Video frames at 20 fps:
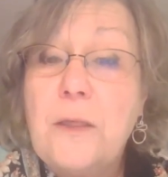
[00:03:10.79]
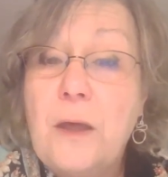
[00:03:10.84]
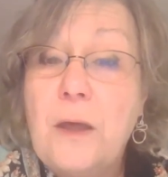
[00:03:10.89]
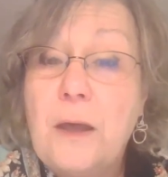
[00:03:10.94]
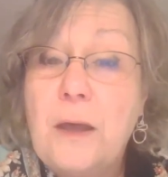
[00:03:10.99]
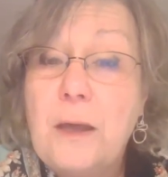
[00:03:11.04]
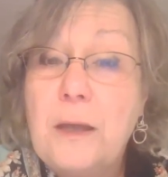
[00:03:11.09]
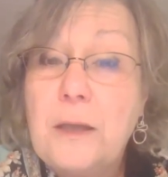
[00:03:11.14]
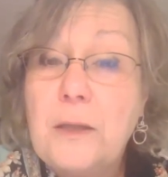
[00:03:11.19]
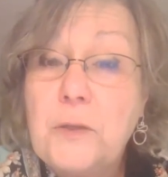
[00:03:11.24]

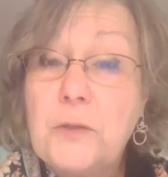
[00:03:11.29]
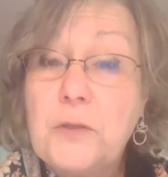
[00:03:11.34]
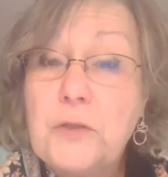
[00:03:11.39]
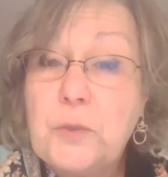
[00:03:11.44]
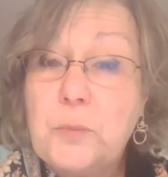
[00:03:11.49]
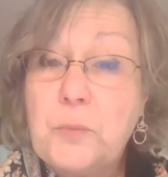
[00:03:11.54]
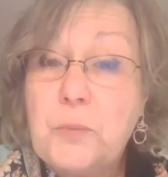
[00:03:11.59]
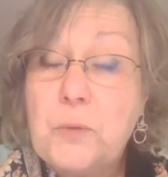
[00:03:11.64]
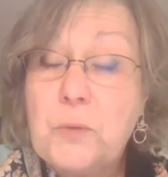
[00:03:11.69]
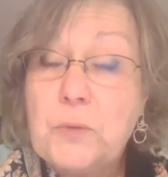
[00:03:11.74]
you
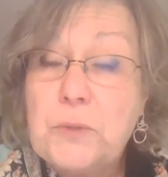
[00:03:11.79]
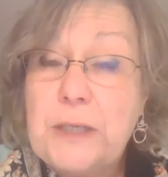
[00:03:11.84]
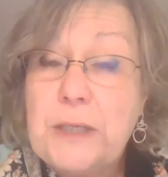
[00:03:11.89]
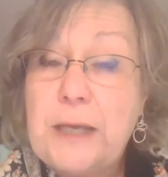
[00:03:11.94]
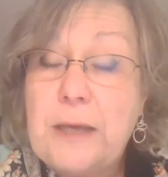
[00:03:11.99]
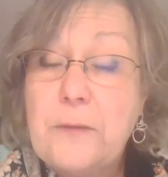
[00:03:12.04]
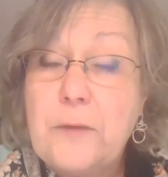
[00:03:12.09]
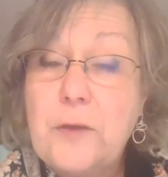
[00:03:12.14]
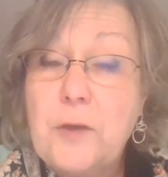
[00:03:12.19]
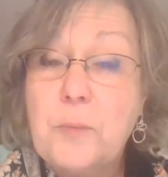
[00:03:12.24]
should pull
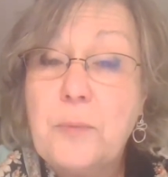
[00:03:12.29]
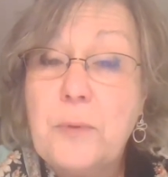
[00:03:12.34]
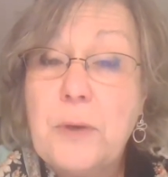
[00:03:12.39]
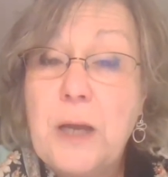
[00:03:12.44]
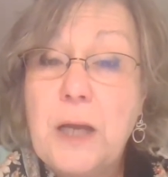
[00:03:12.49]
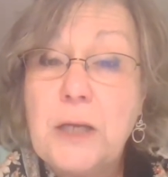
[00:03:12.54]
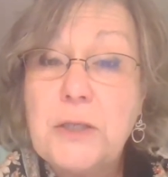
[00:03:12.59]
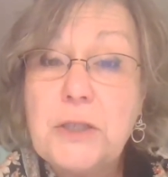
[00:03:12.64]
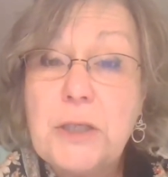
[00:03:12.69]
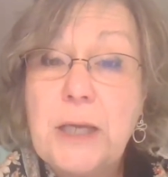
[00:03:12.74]
together your
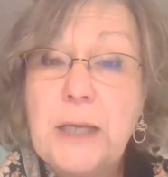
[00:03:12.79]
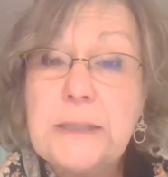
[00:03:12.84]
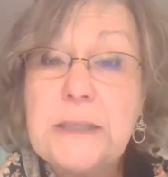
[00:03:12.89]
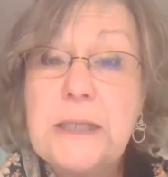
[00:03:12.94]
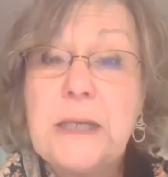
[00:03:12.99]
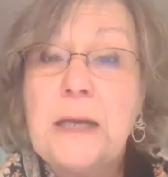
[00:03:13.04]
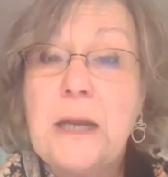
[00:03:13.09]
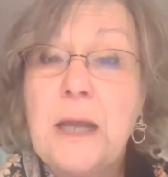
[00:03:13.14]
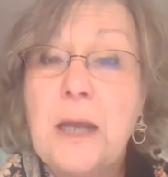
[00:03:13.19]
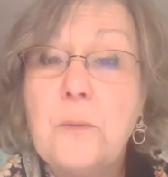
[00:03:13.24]
project,
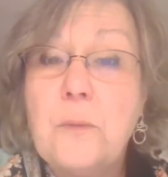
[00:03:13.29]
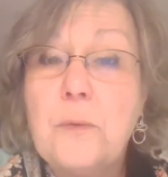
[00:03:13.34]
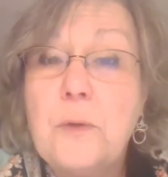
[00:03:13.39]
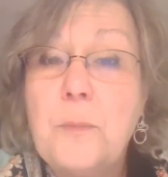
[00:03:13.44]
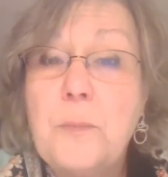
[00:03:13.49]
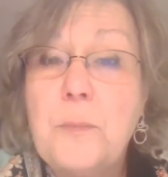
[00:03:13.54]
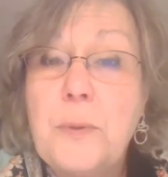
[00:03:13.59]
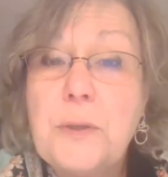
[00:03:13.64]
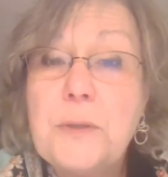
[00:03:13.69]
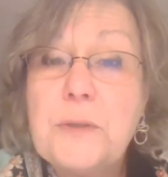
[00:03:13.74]
and I
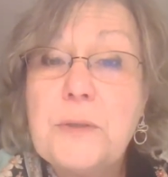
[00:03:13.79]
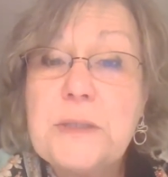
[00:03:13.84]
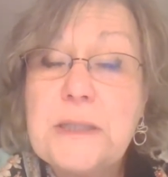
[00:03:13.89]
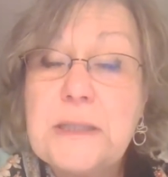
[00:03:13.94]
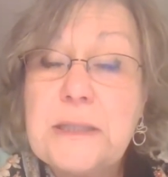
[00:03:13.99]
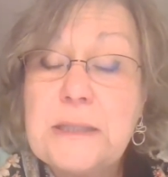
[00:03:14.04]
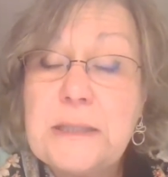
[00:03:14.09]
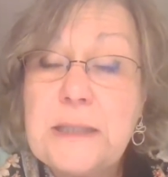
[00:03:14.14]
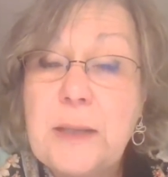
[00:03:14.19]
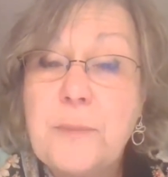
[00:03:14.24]
will post
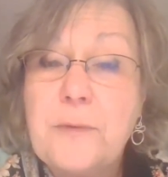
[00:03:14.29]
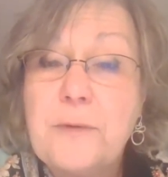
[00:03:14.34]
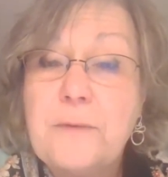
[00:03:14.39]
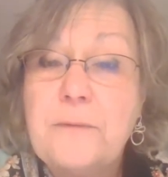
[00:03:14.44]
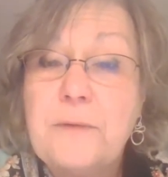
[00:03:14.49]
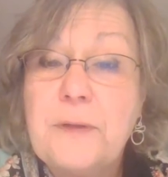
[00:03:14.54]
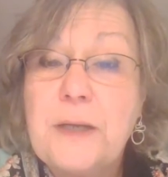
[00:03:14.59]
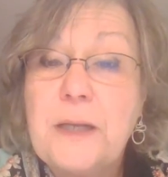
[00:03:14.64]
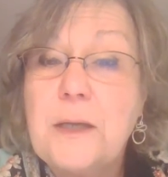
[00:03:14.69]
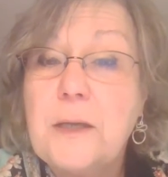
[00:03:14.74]
a
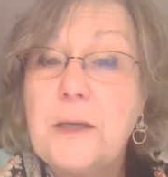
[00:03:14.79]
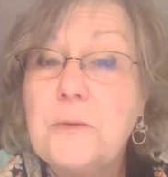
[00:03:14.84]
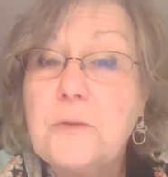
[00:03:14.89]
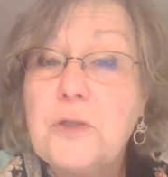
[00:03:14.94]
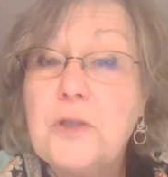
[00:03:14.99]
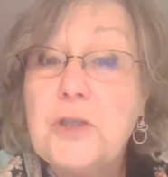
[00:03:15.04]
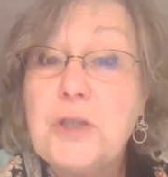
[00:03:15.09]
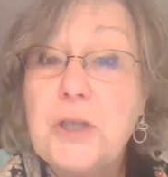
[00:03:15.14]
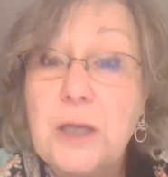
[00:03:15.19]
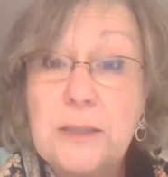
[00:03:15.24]
separate video
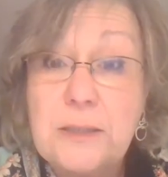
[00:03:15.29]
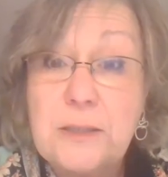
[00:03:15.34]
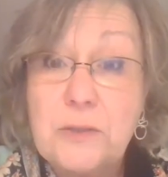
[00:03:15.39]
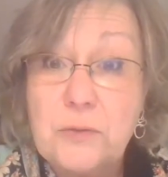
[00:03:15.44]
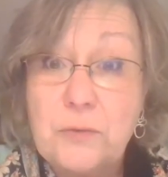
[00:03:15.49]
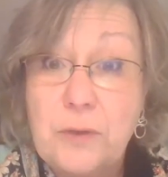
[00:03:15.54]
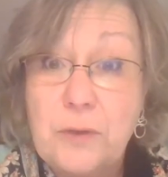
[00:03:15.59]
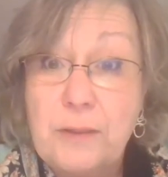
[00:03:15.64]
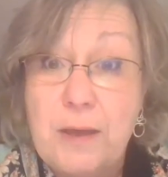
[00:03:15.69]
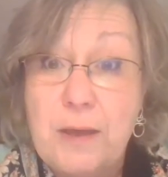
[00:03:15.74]
just
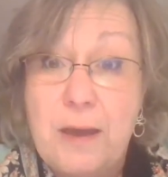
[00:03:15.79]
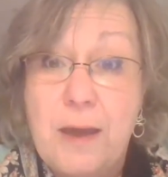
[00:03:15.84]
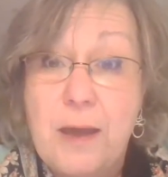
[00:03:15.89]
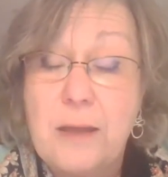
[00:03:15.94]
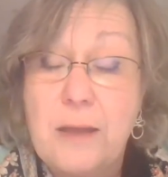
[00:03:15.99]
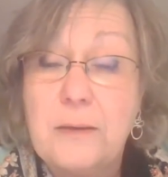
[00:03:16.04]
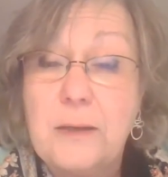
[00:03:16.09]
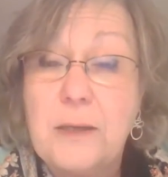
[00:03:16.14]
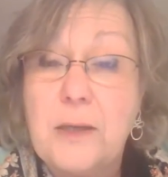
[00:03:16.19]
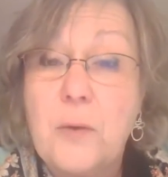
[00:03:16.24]
on
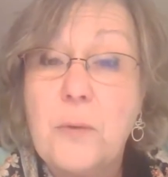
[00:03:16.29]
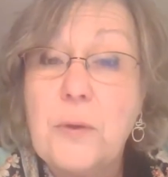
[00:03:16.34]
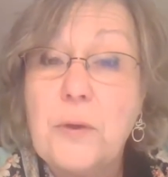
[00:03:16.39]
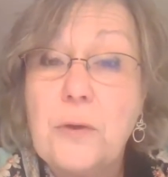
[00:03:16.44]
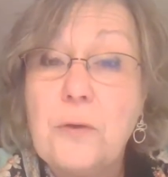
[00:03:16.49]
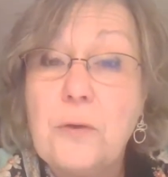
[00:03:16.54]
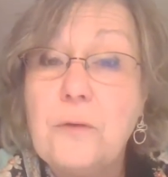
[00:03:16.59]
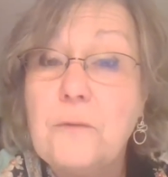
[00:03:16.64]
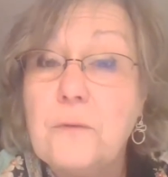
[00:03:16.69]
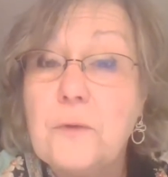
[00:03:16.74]
that,
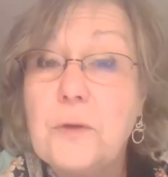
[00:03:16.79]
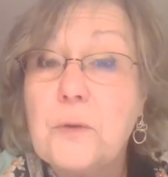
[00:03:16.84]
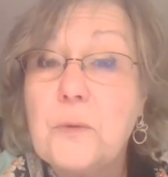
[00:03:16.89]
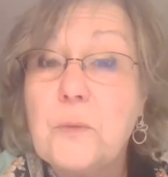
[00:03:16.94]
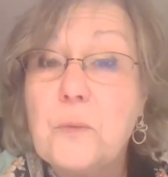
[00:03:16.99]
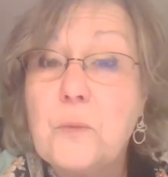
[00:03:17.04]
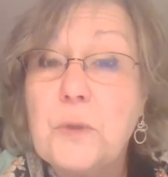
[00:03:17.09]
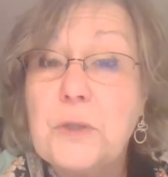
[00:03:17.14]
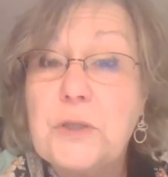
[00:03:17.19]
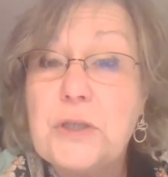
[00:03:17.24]
going over
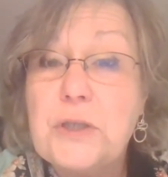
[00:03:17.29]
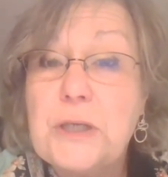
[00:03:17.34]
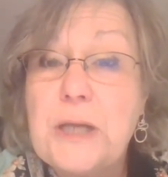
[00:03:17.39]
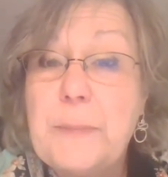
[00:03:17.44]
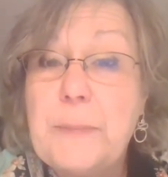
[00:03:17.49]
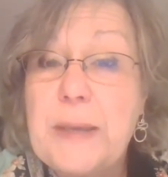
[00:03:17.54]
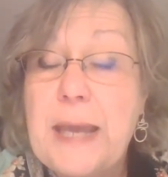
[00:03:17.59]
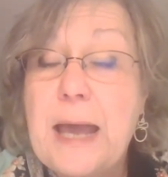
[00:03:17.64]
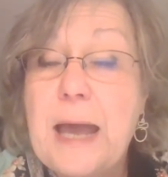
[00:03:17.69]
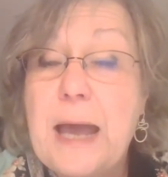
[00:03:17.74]
what should
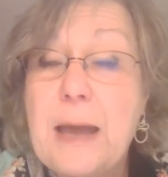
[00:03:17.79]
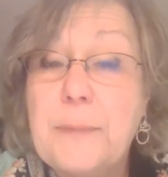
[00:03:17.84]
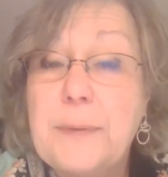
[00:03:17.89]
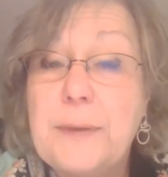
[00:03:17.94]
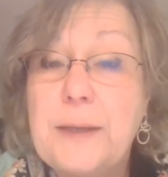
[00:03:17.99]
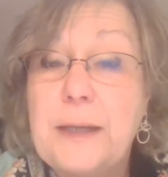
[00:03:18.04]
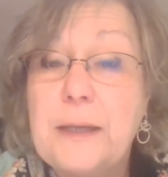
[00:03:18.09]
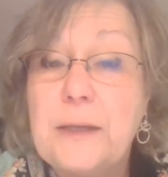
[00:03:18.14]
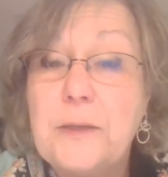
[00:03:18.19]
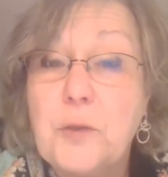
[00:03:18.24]
be
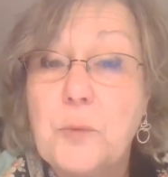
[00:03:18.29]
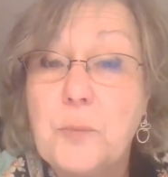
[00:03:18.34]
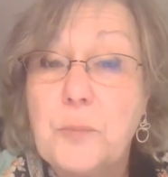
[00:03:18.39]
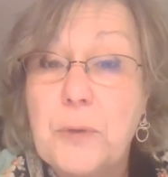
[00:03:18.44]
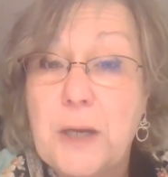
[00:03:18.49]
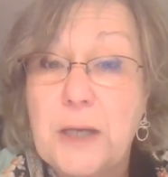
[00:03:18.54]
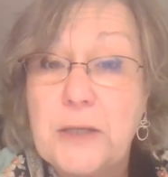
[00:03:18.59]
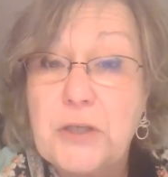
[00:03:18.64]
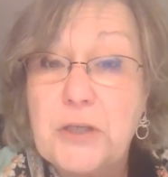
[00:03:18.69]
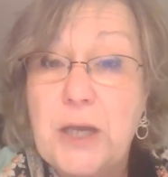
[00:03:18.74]
happening in your
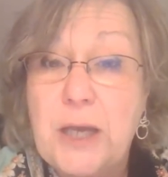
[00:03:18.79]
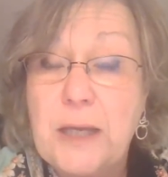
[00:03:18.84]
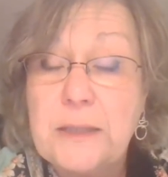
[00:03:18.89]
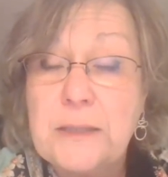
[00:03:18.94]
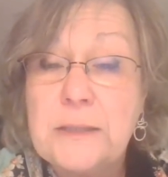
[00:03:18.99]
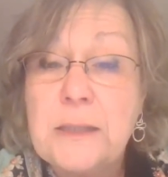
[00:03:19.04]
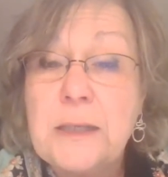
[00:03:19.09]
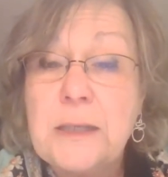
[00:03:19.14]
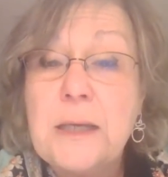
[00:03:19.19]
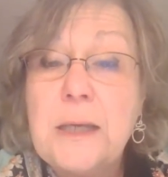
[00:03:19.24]

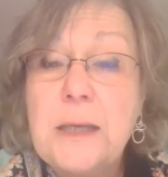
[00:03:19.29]
project,